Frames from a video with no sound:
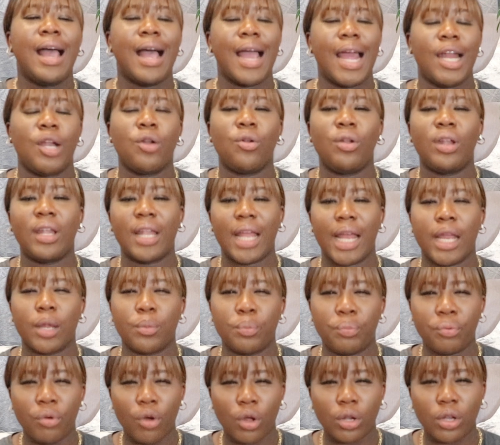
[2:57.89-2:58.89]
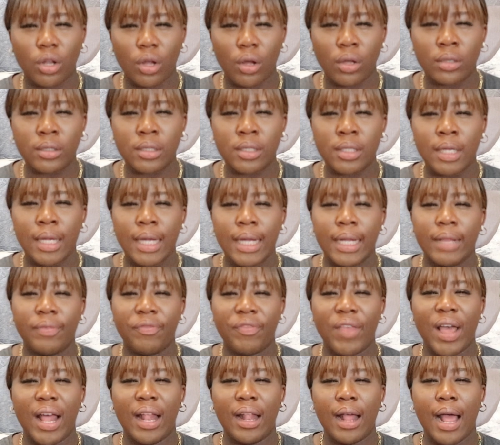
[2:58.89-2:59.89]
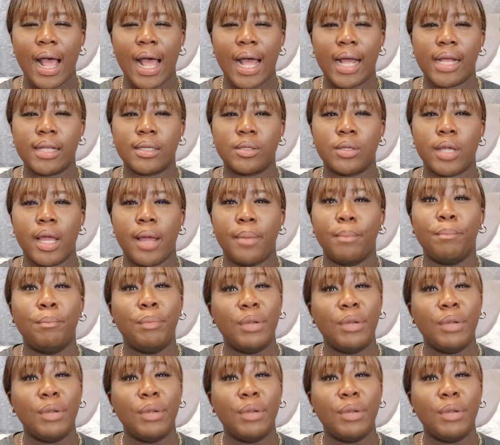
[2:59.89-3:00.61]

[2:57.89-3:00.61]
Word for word: i don't like products that has um,